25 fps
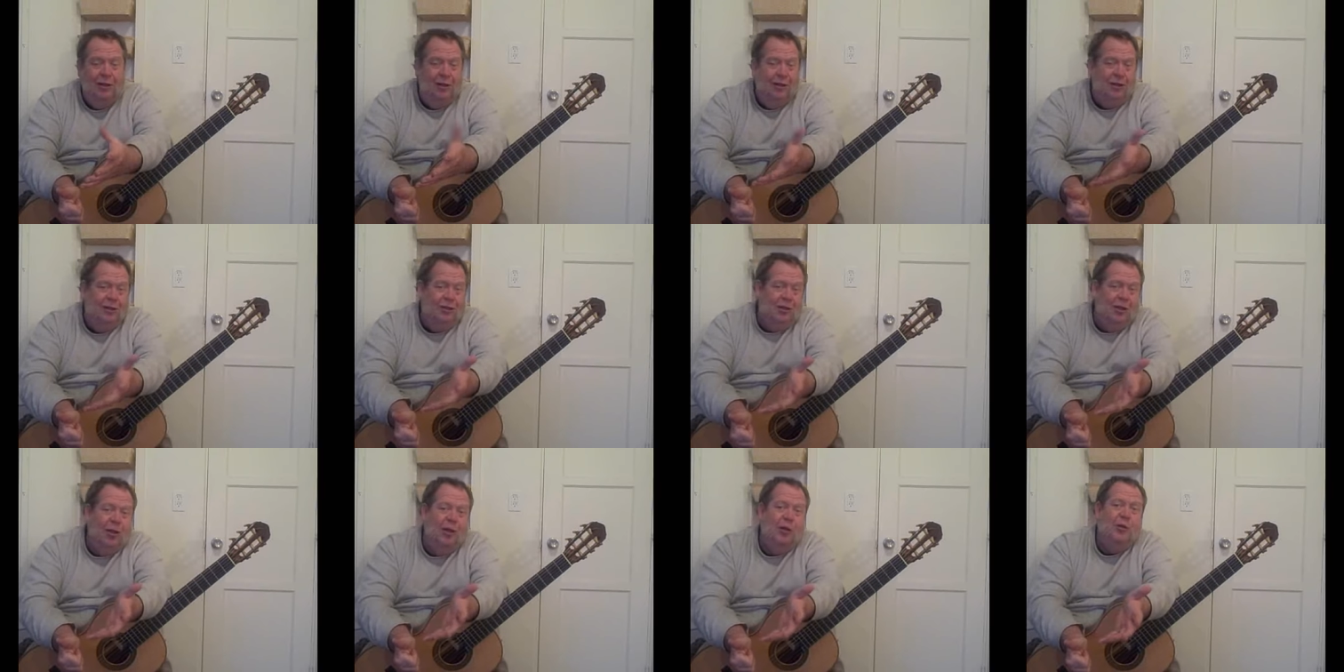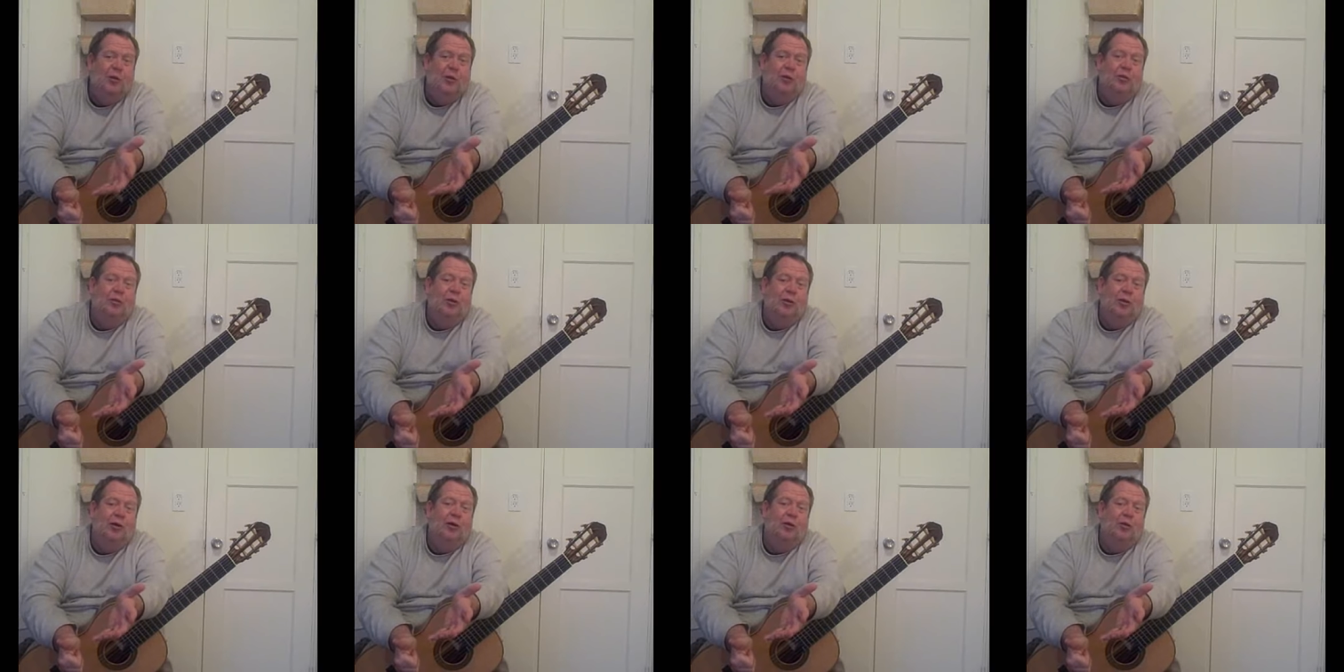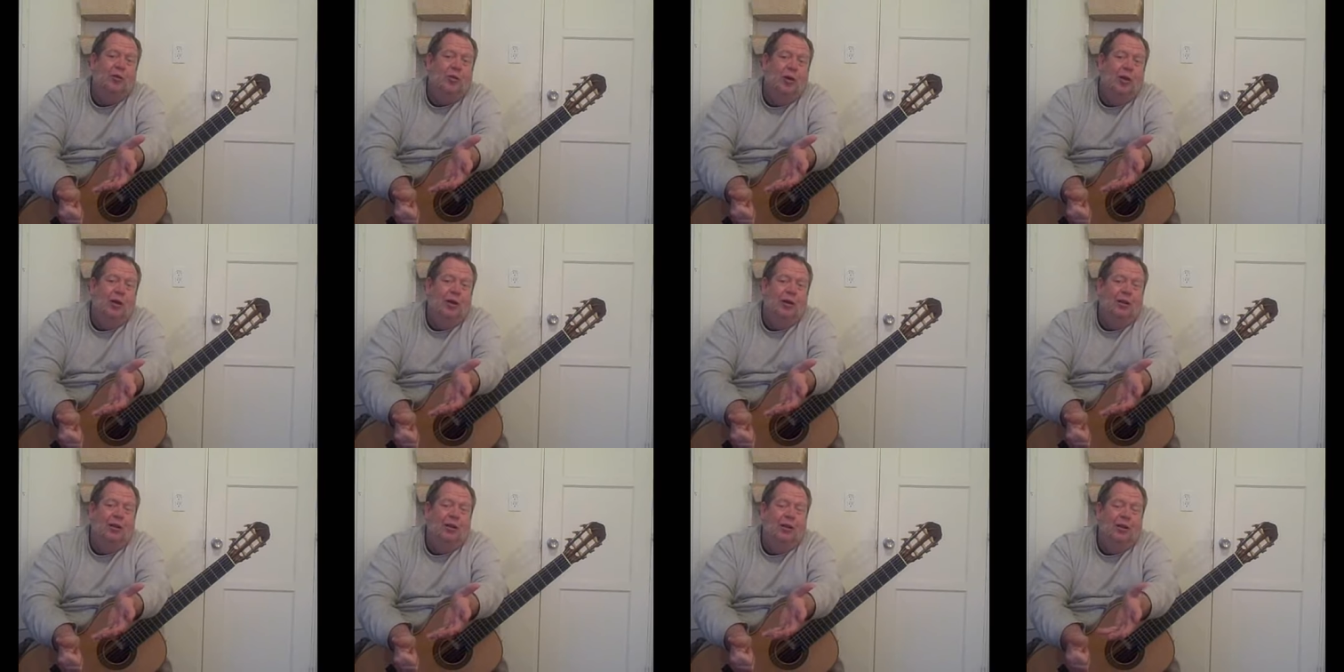and D would be your
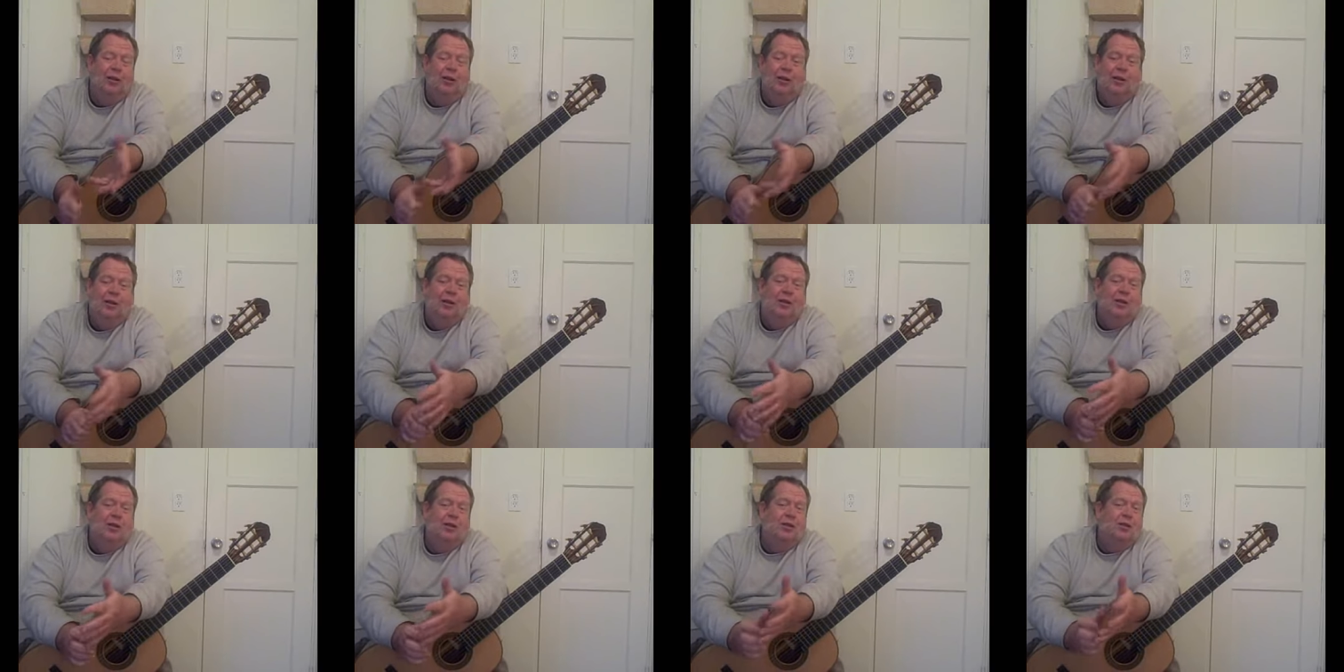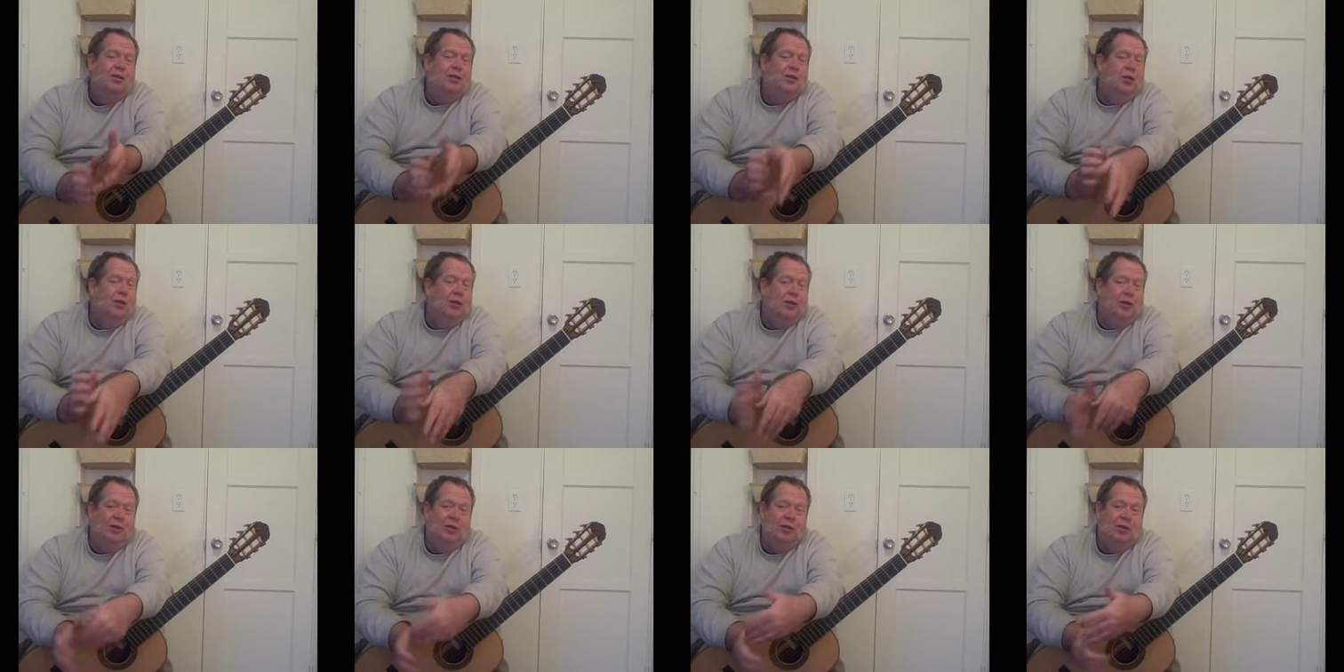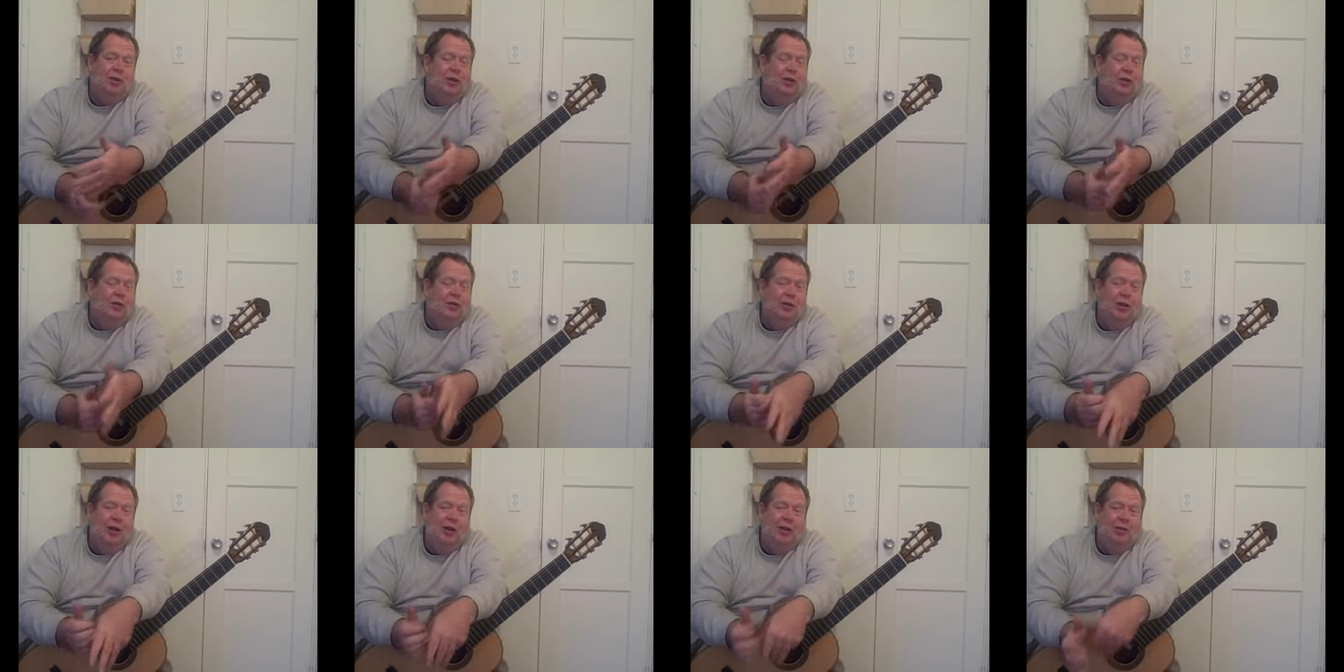1. So that's
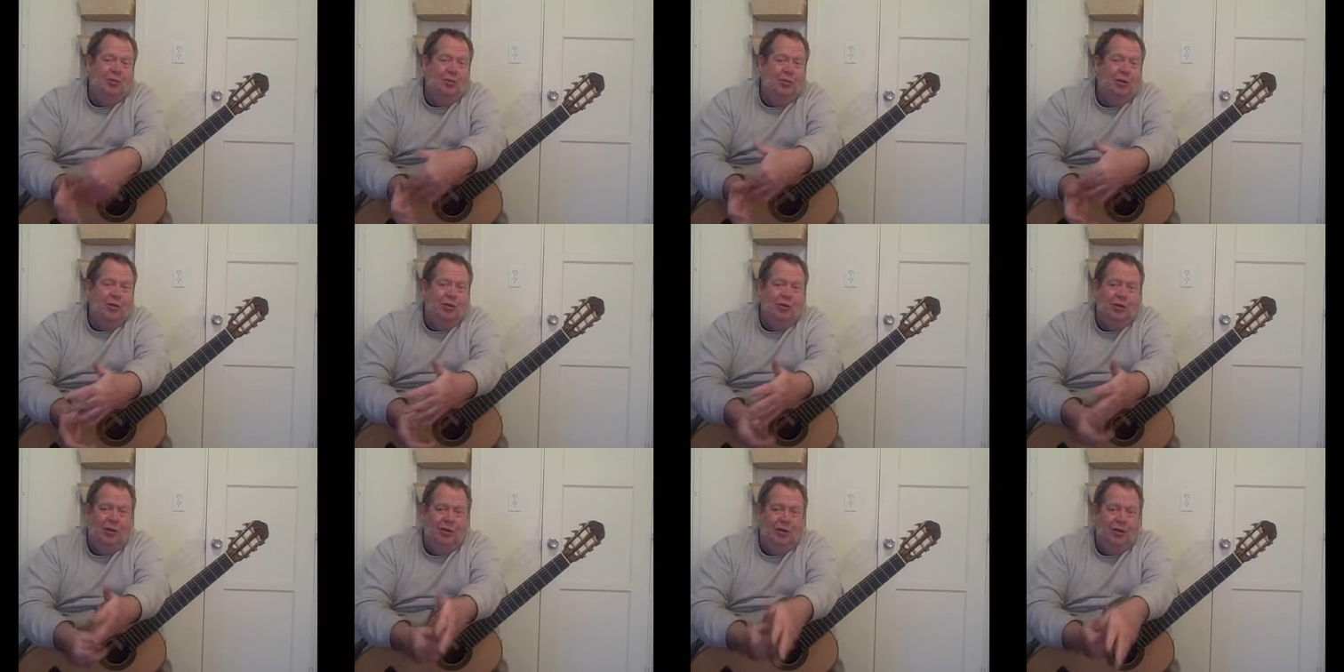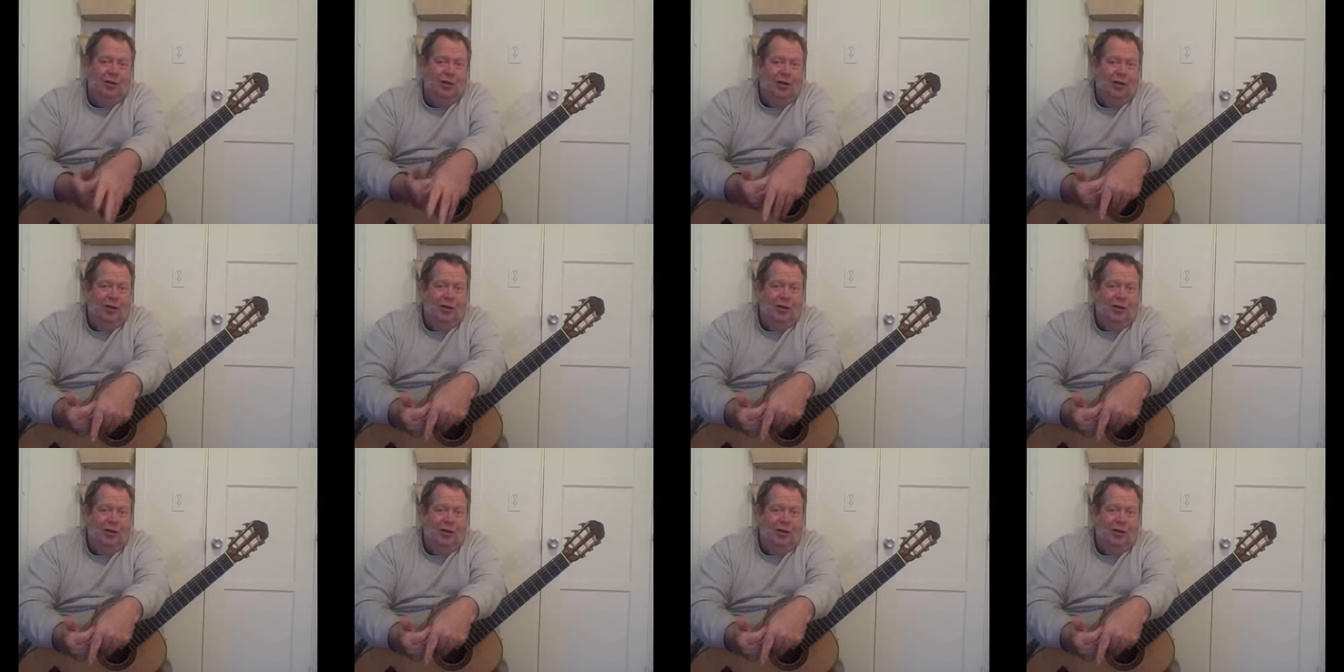called transposing.